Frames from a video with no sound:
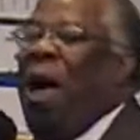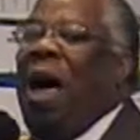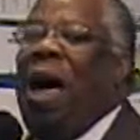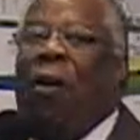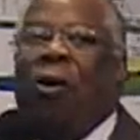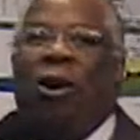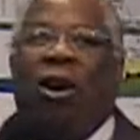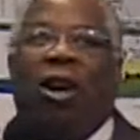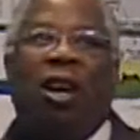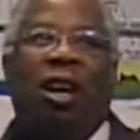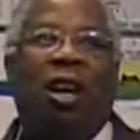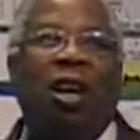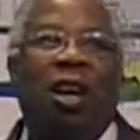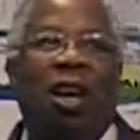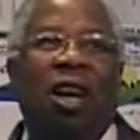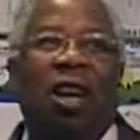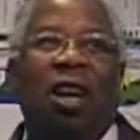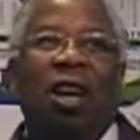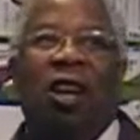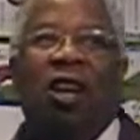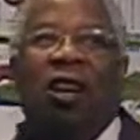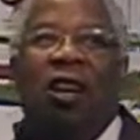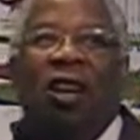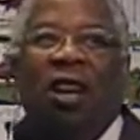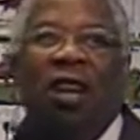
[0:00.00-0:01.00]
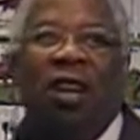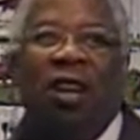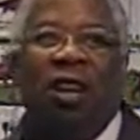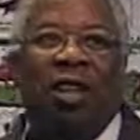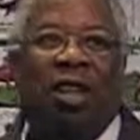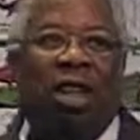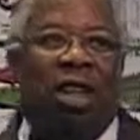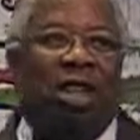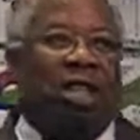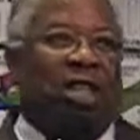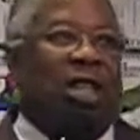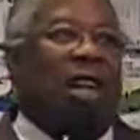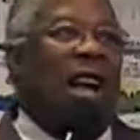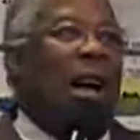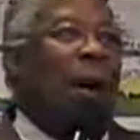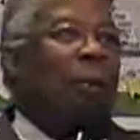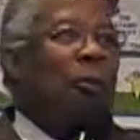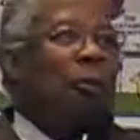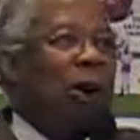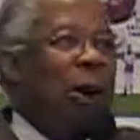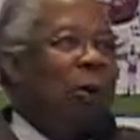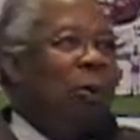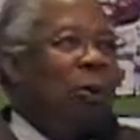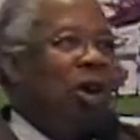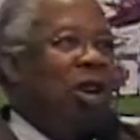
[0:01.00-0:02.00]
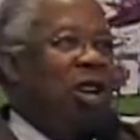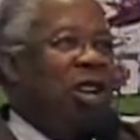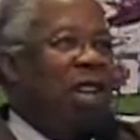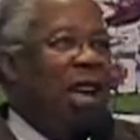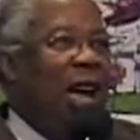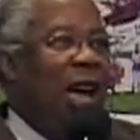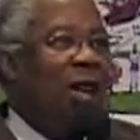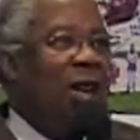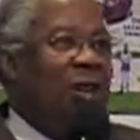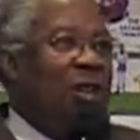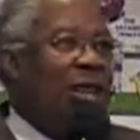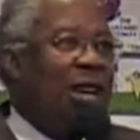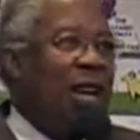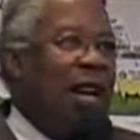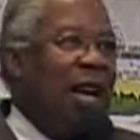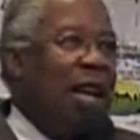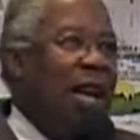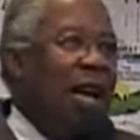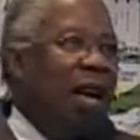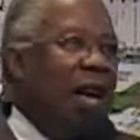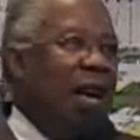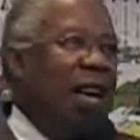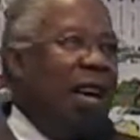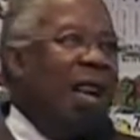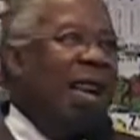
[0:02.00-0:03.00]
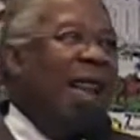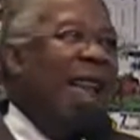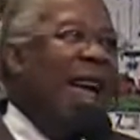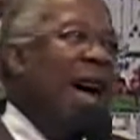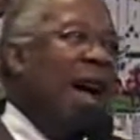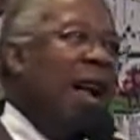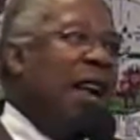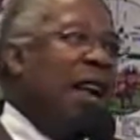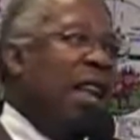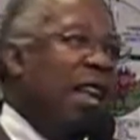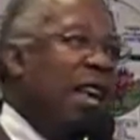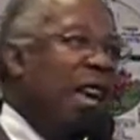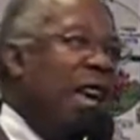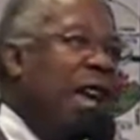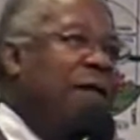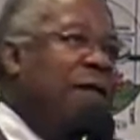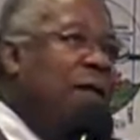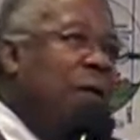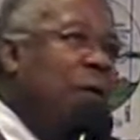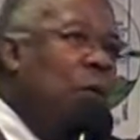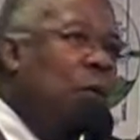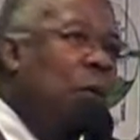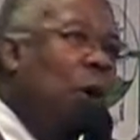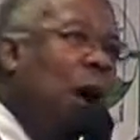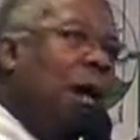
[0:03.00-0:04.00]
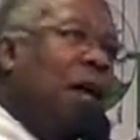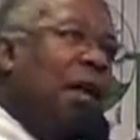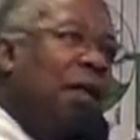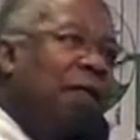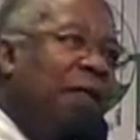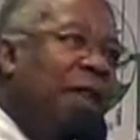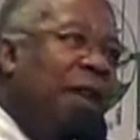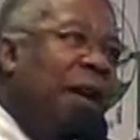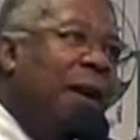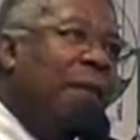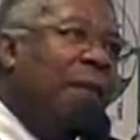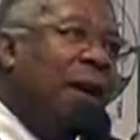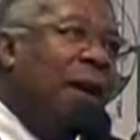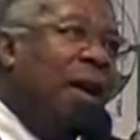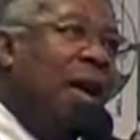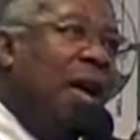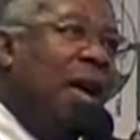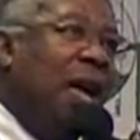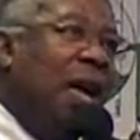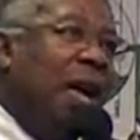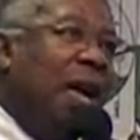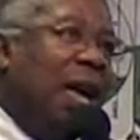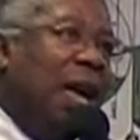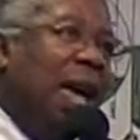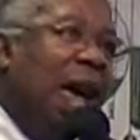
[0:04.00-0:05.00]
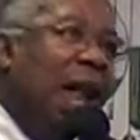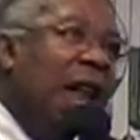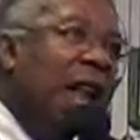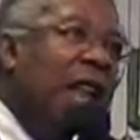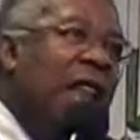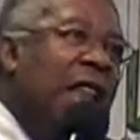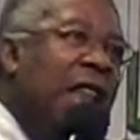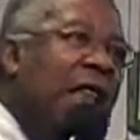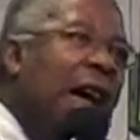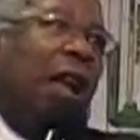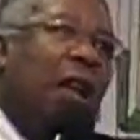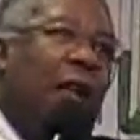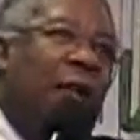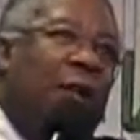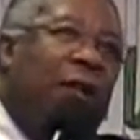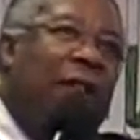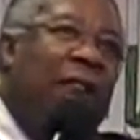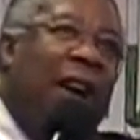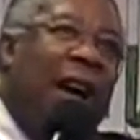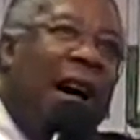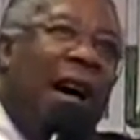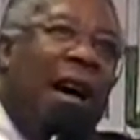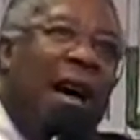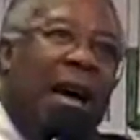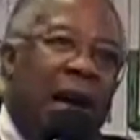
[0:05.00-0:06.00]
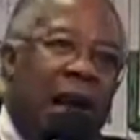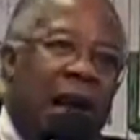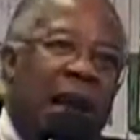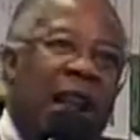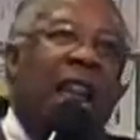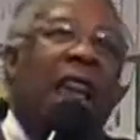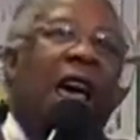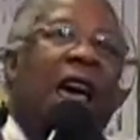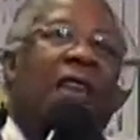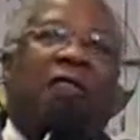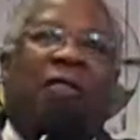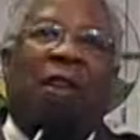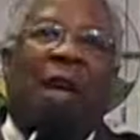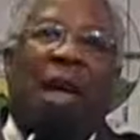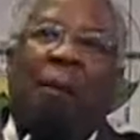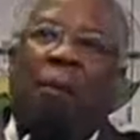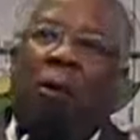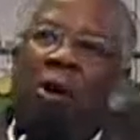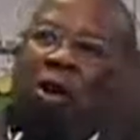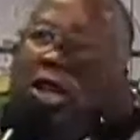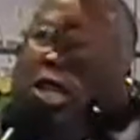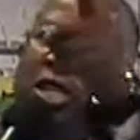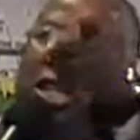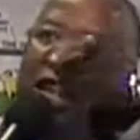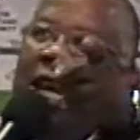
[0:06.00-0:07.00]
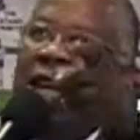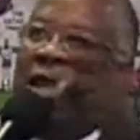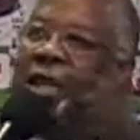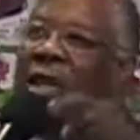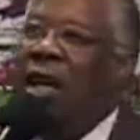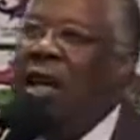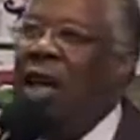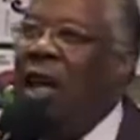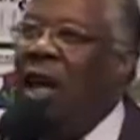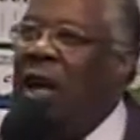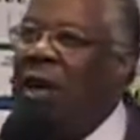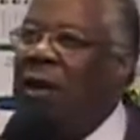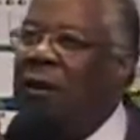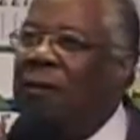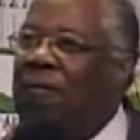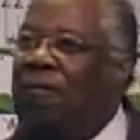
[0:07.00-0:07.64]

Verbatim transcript: power to stop what I'm going to tell you tonight. Not even one of them can nullify nothing I'm going to say tonight.